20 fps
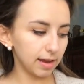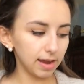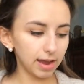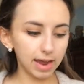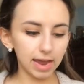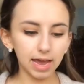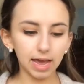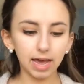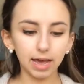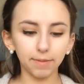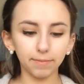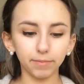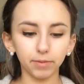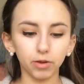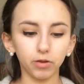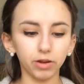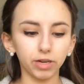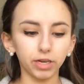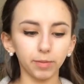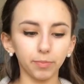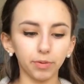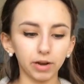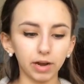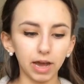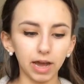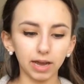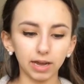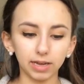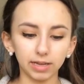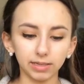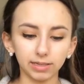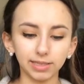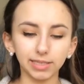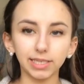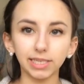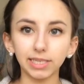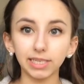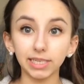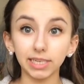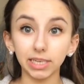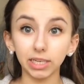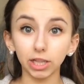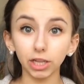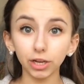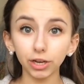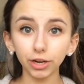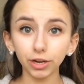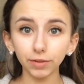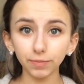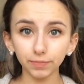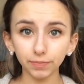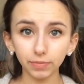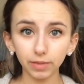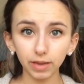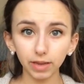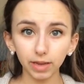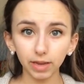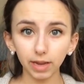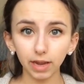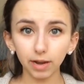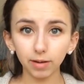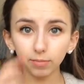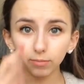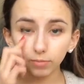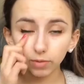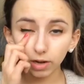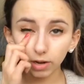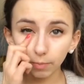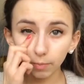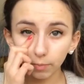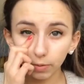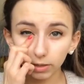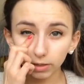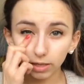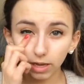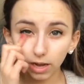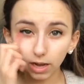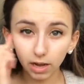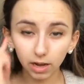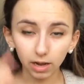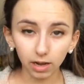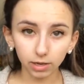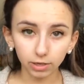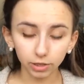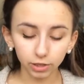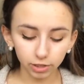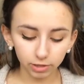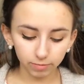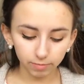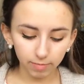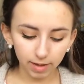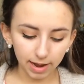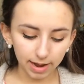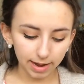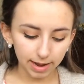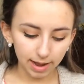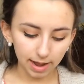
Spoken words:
am going to put on concealer, and I'm going to put that under my